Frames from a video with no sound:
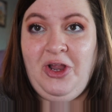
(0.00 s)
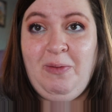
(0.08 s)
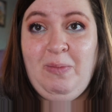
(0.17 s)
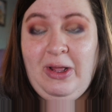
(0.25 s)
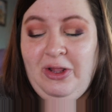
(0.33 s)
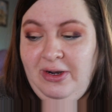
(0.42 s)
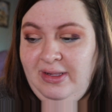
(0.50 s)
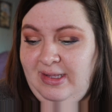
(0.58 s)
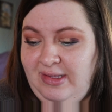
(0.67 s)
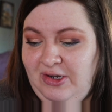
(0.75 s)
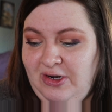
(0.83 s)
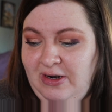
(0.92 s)
their brother and
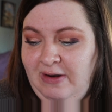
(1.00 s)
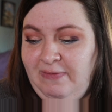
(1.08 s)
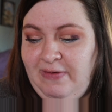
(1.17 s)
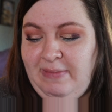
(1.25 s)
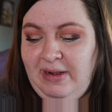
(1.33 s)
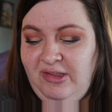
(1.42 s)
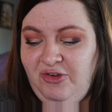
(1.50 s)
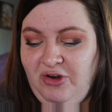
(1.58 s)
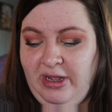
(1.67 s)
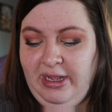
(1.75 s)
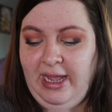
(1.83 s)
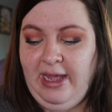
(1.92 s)
sister from
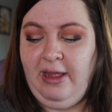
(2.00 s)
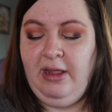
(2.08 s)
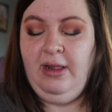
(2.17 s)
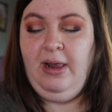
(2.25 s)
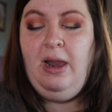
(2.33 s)
Australia.